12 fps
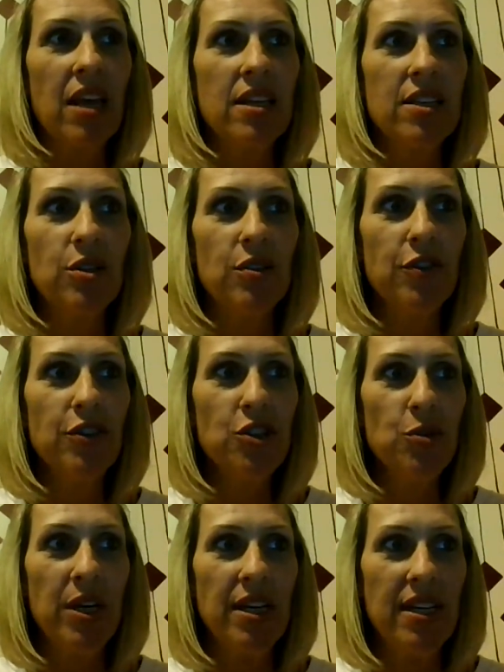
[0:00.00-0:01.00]
So the
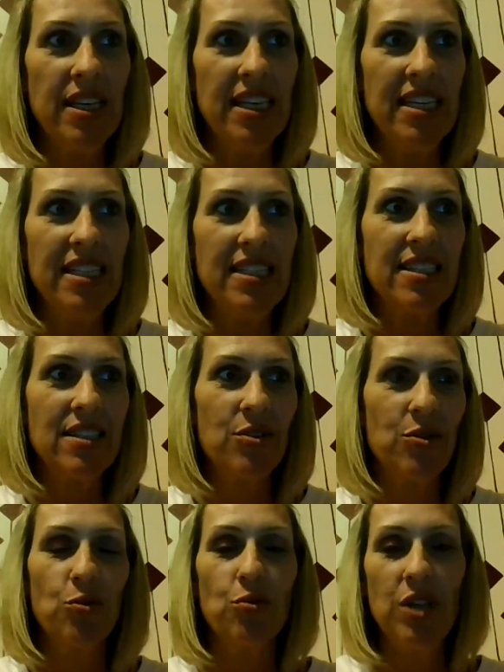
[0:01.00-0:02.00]
first one is
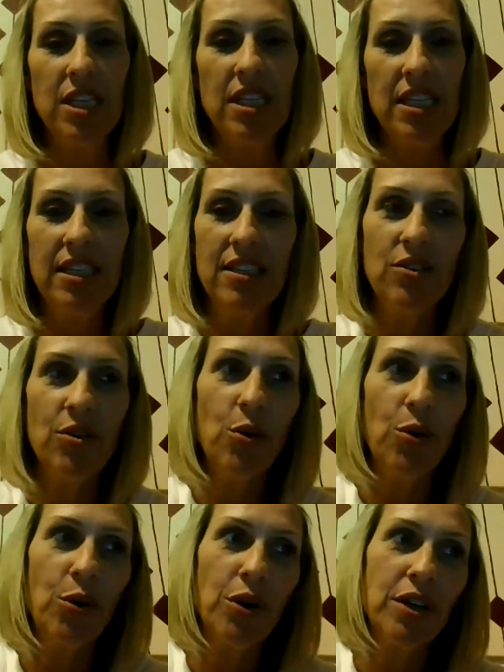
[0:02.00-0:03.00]
reading
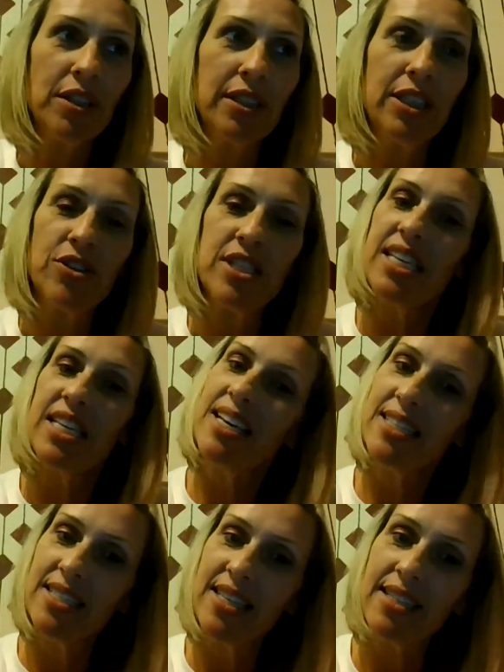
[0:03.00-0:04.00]
or literacy
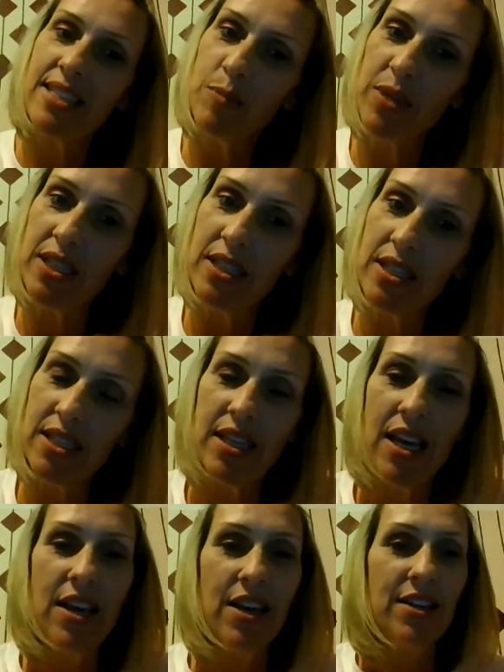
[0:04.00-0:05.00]
assessment.
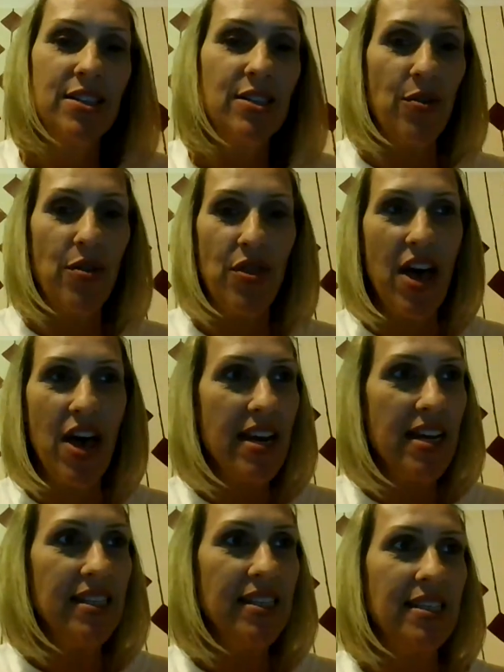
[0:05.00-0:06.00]
So that
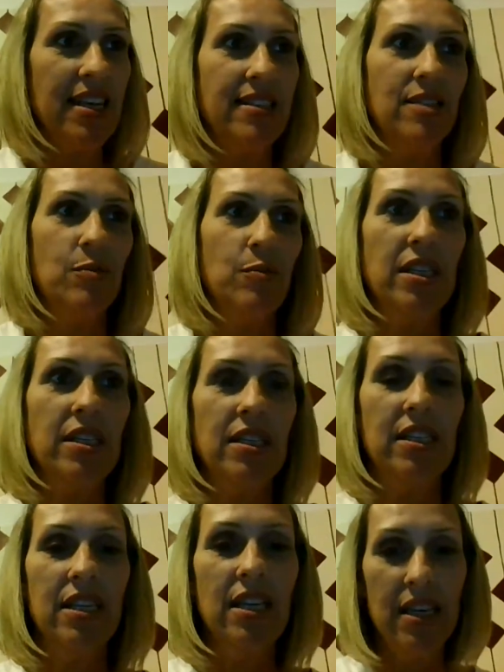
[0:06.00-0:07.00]

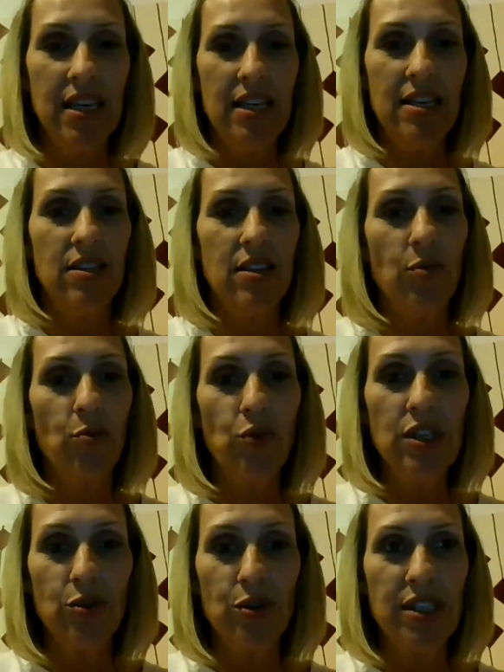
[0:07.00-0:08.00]
assessment is
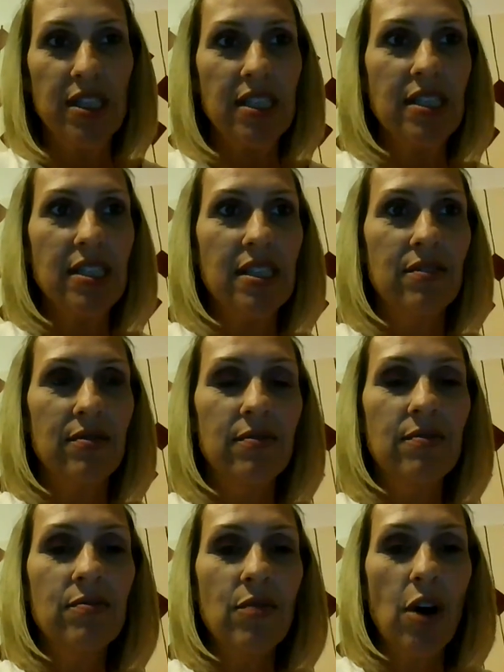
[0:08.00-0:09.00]
resources,
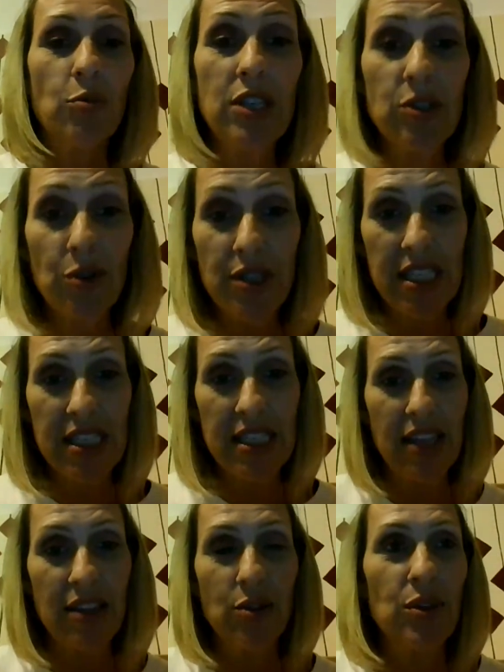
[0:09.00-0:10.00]
are resources
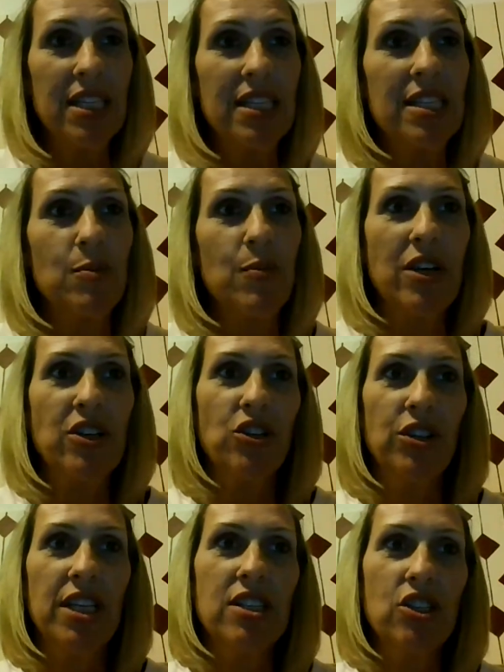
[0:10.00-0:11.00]
that the reading
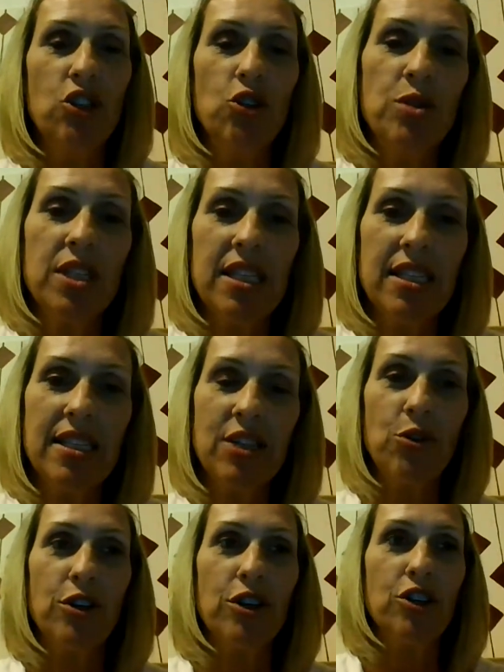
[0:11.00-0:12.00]
specialist uses
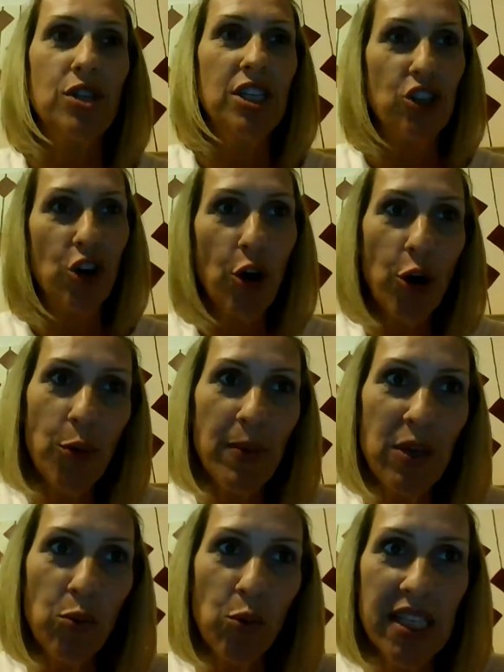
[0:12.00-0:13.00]
in order to
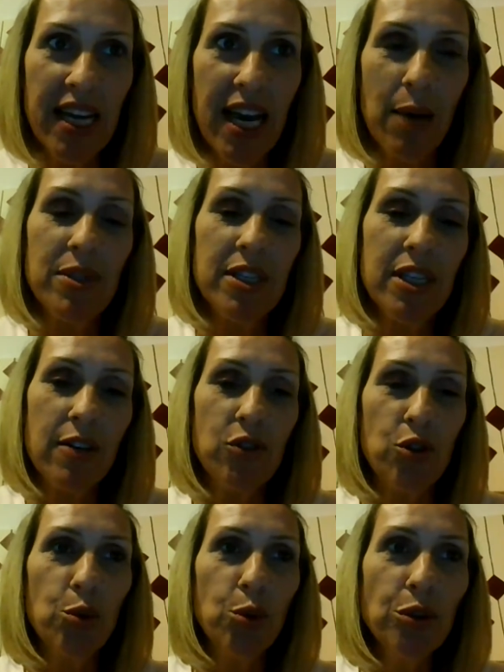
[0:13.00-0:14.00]
determine what types of
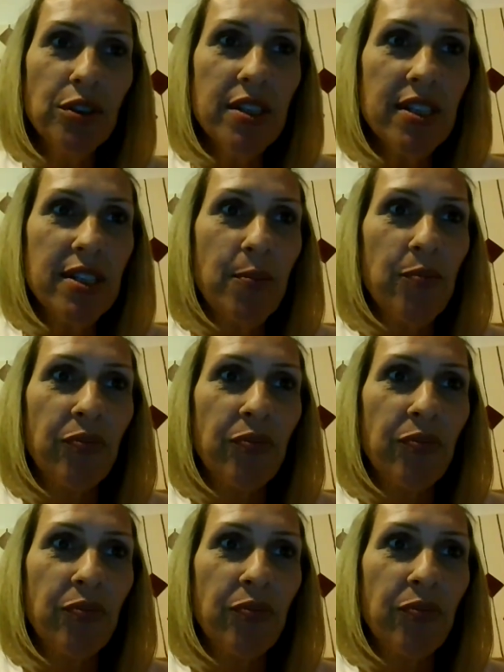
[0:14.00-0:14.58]
tools